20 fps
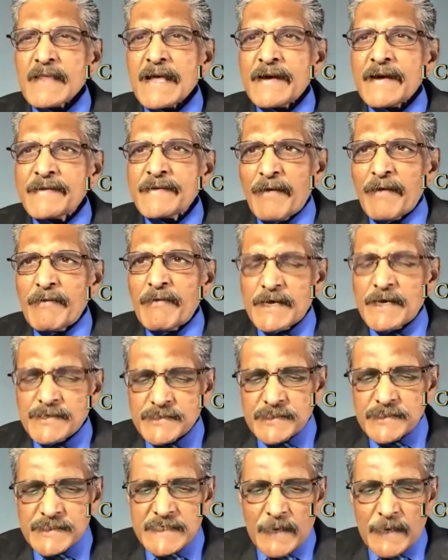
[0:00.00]

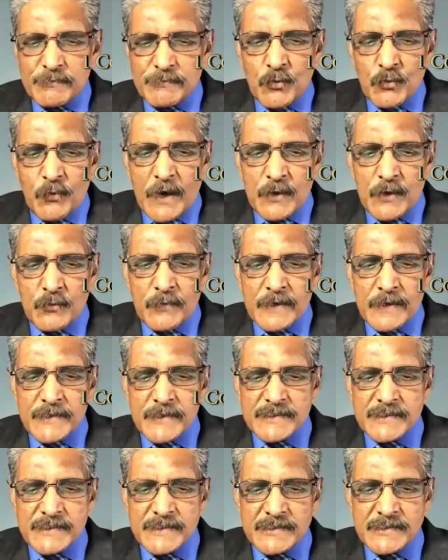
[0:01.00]
Revelation chapter 1
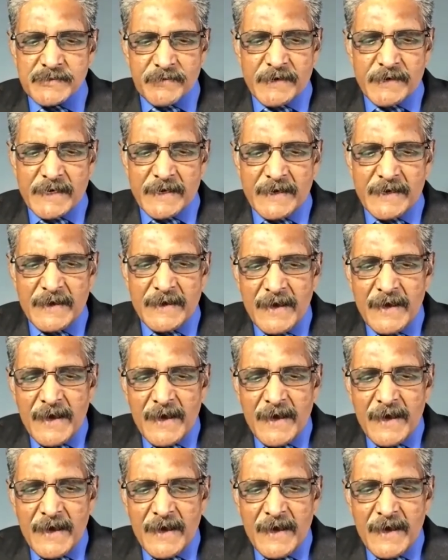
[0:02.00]
verse 3,